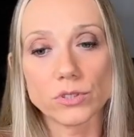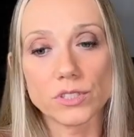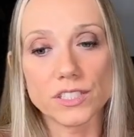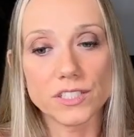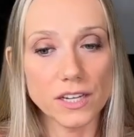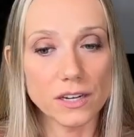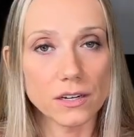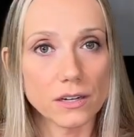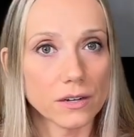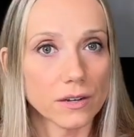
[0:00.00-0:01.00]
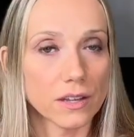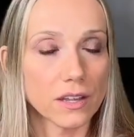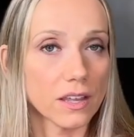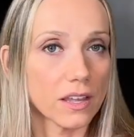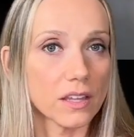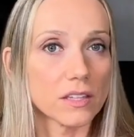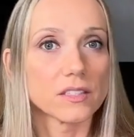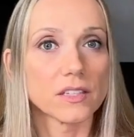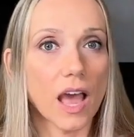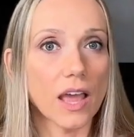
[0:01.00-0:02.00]
sealer
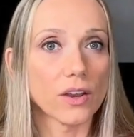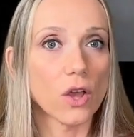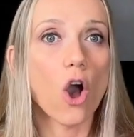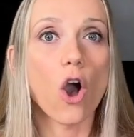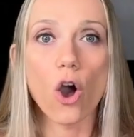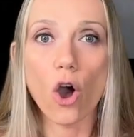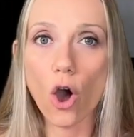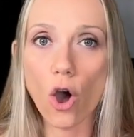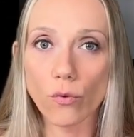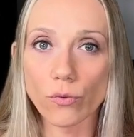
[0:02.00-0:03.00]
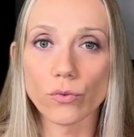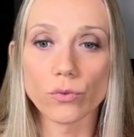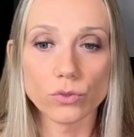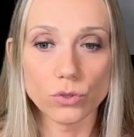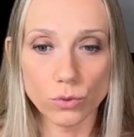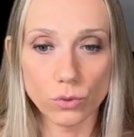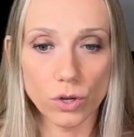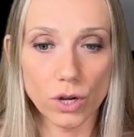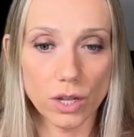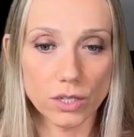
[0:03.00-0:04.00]
inside of the root
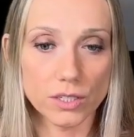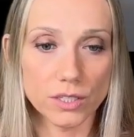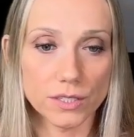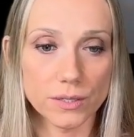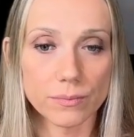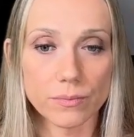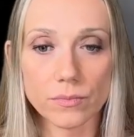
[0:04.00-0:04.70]
canal system,